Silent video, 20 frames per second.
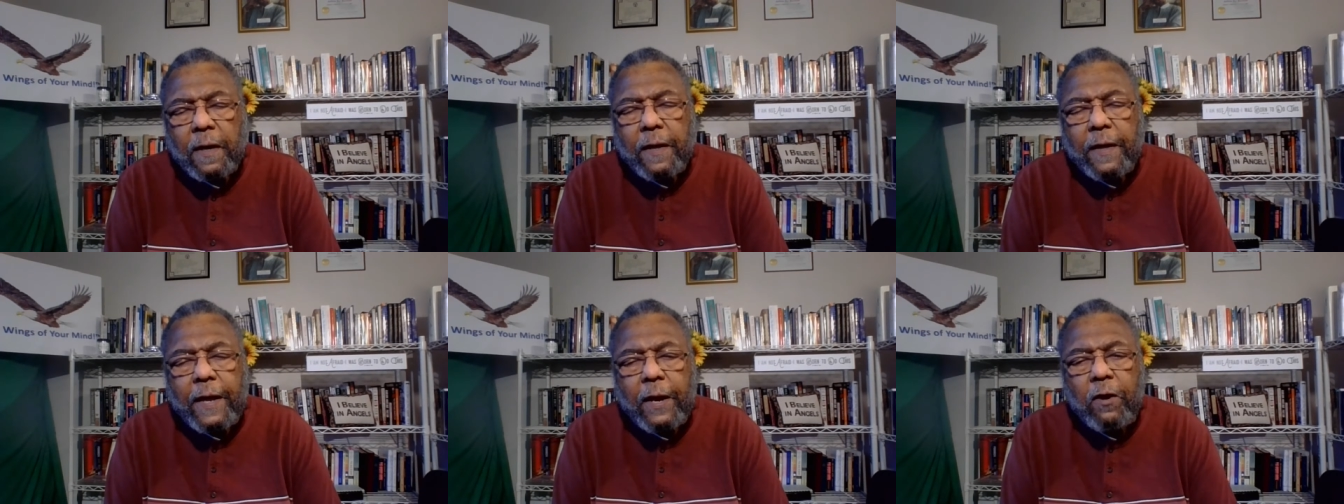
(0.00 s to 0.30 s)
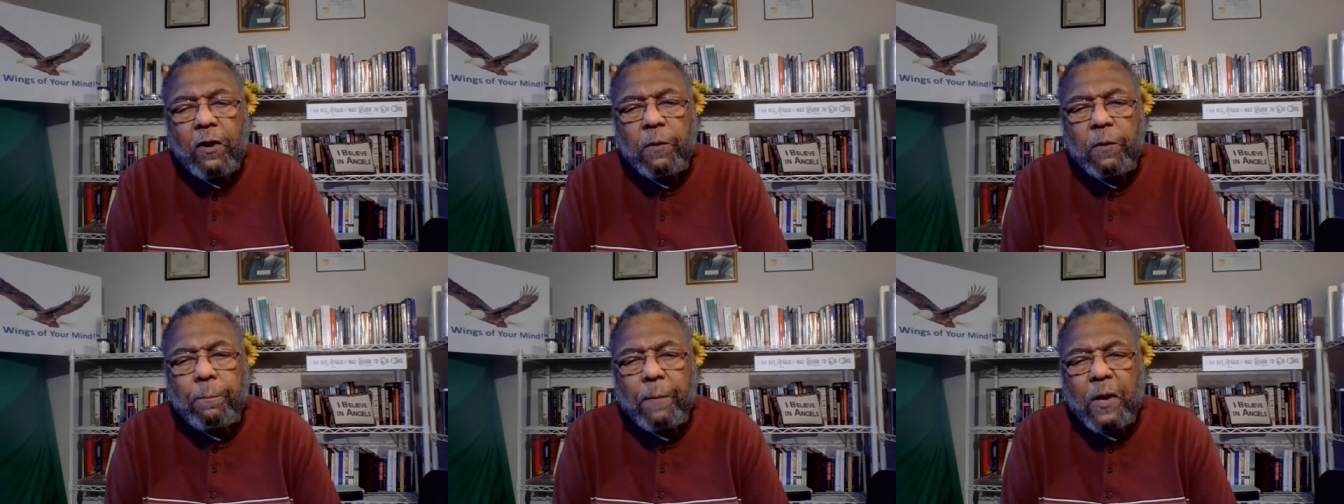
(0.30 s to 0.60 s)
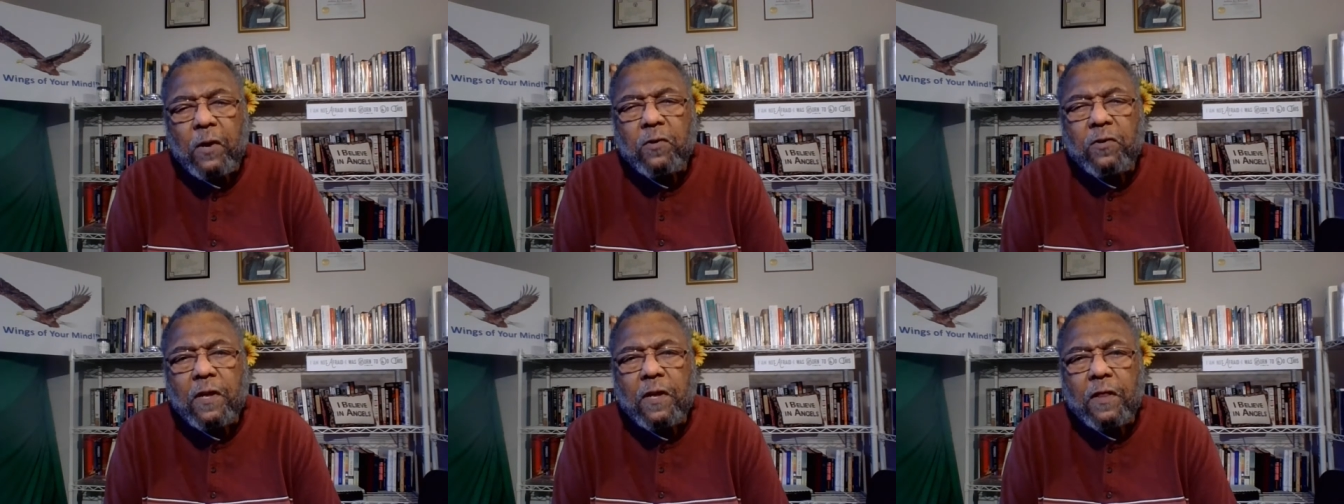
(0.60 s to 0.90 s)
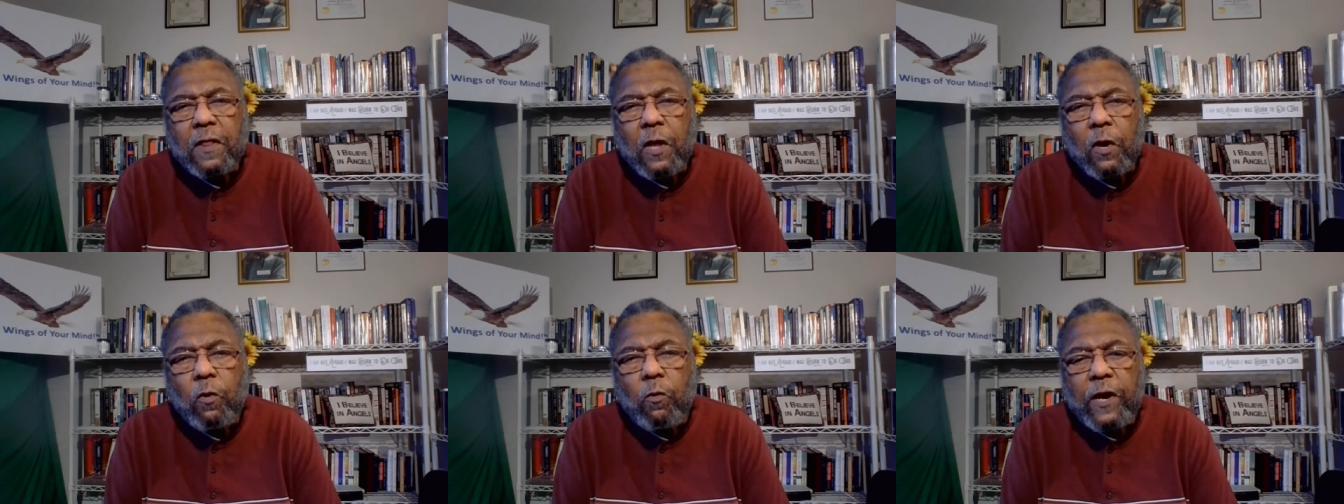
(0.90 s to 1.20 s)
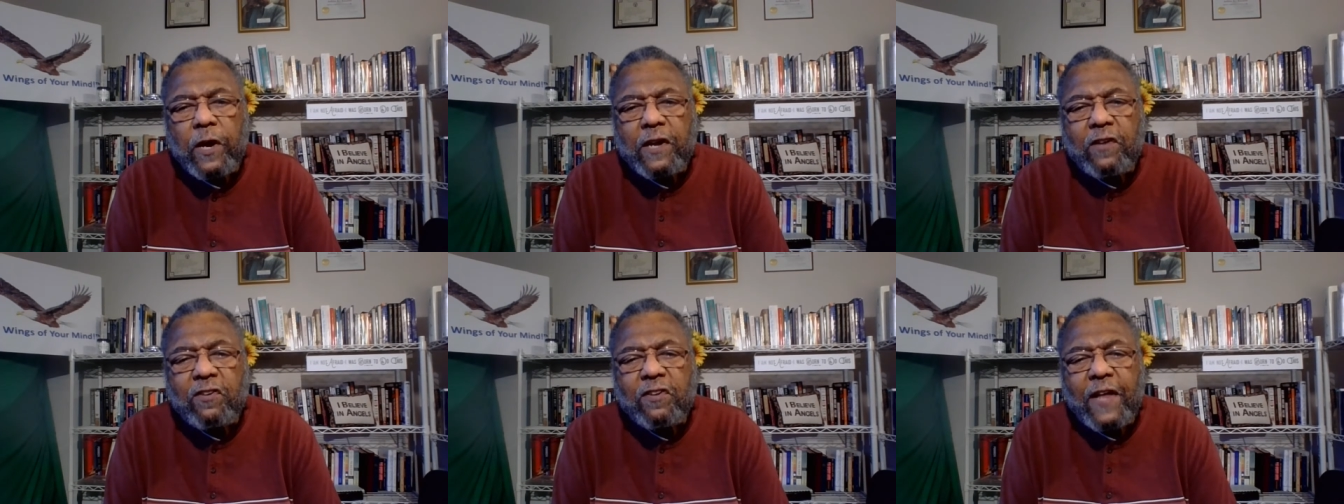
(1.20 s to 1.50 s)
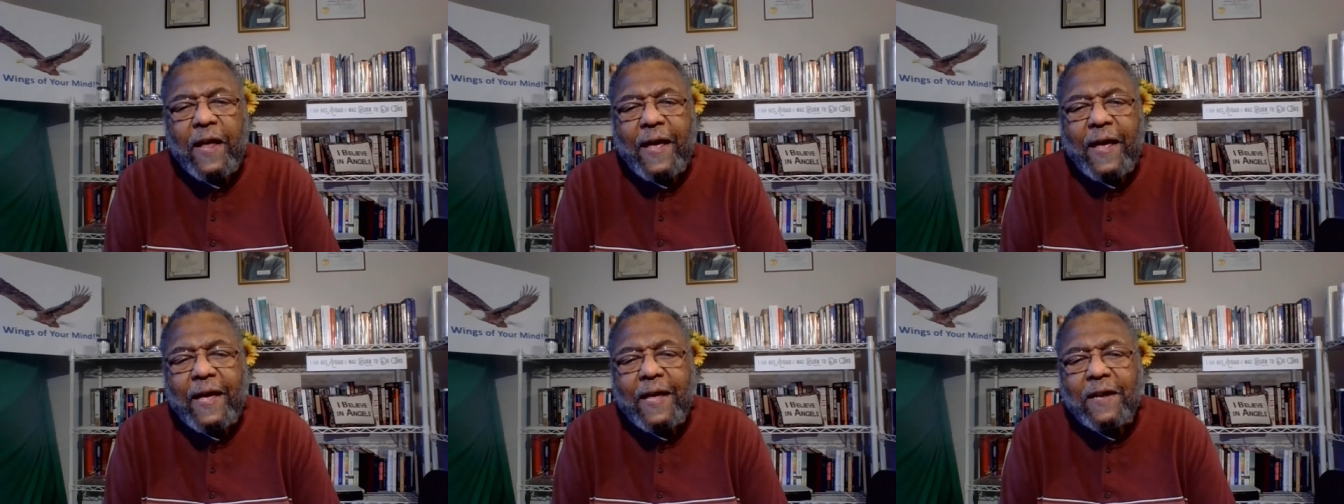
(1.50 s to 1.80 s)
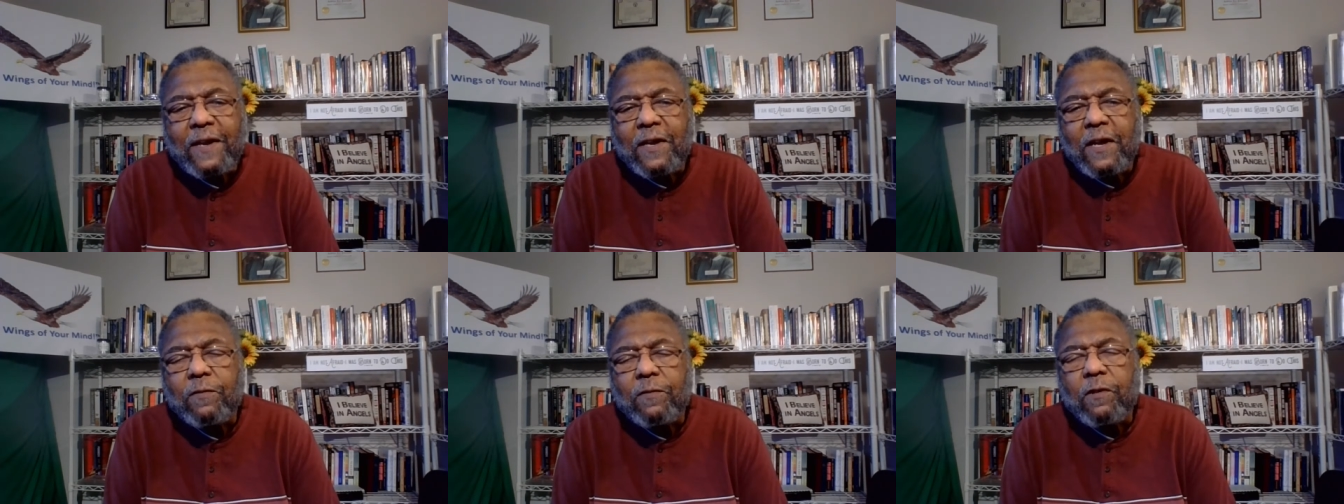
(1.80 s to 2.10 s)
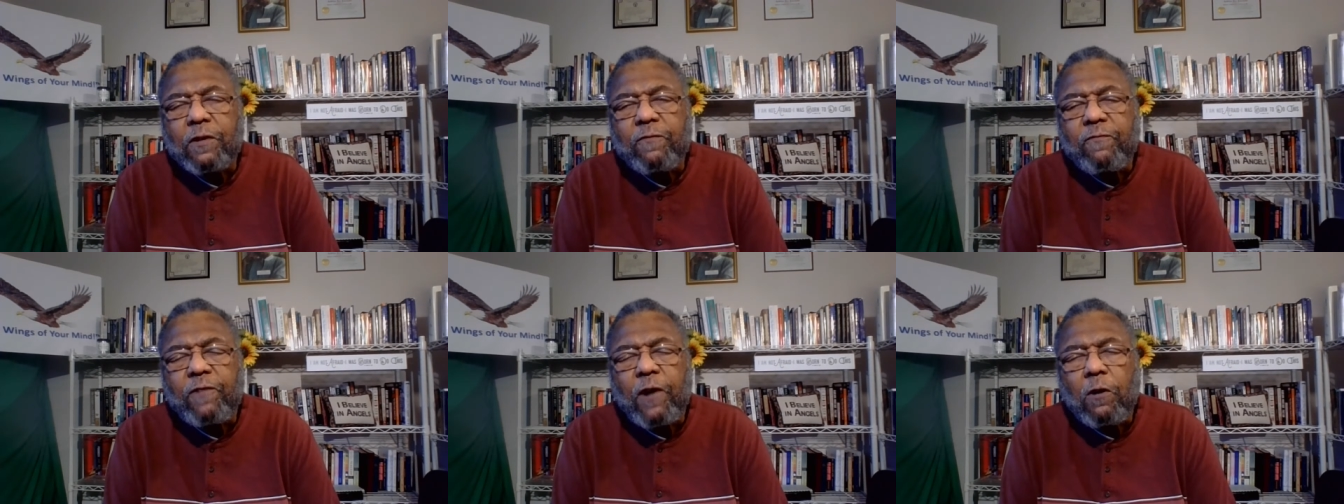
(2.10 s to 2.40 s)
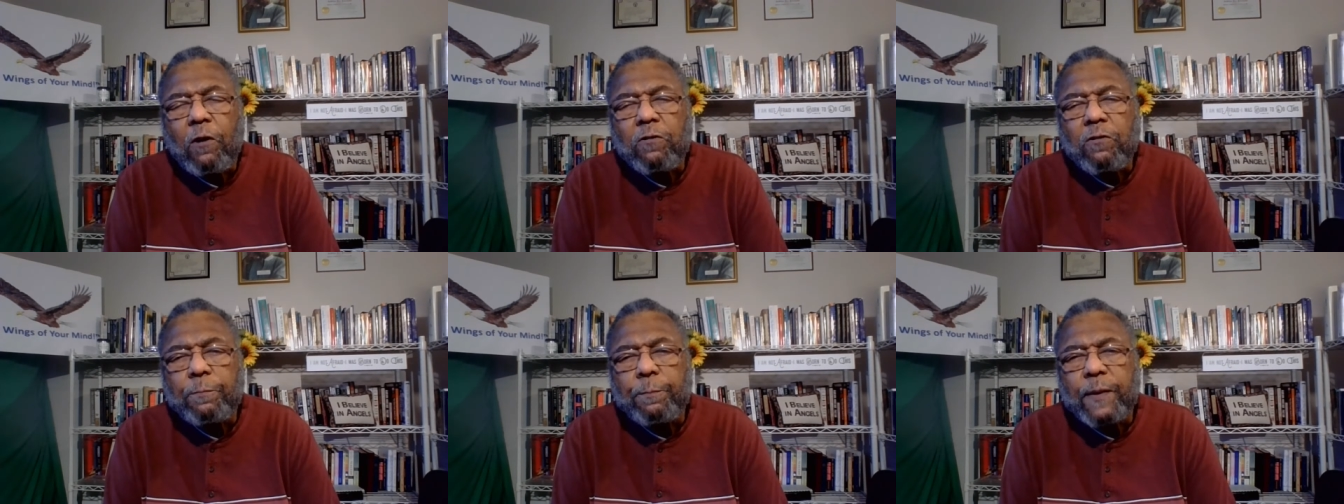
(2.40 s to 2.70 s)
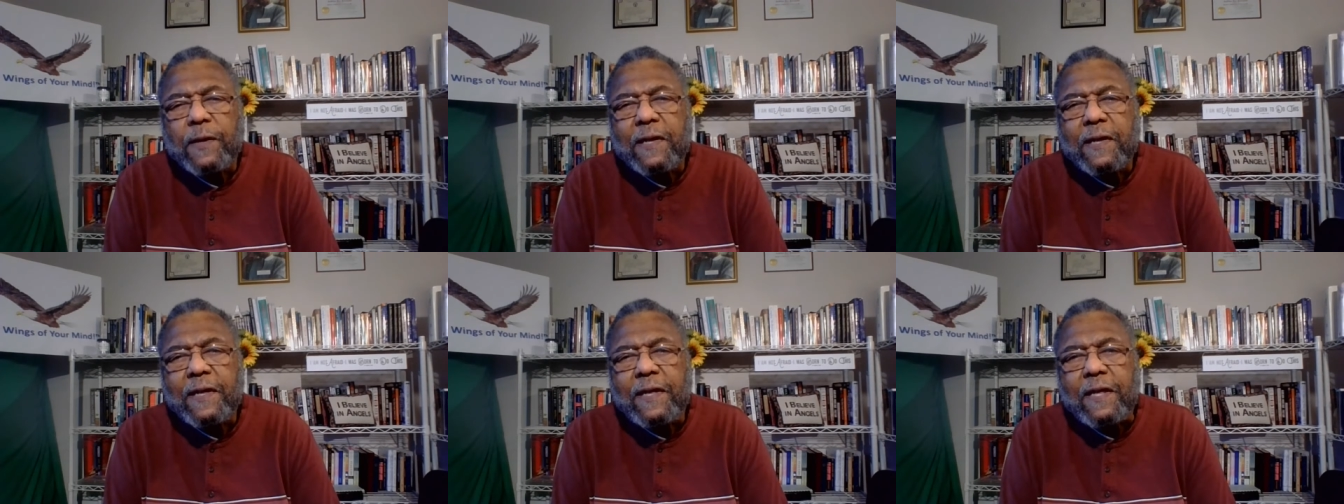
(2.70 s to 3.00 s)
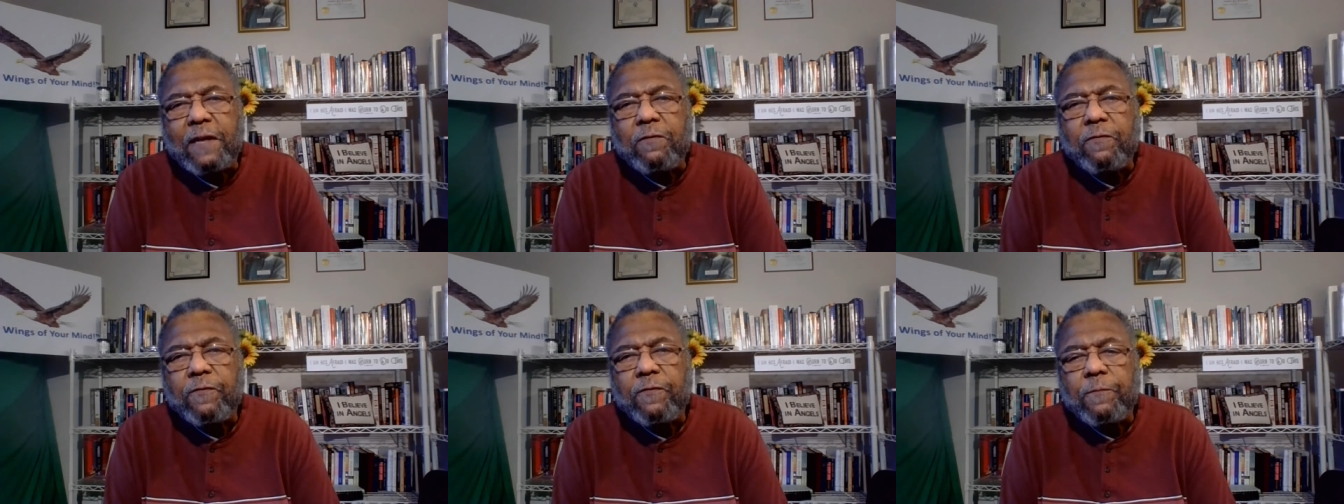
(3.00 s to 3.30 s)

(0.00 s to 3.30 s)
They're immersed in the quicksand of the false belief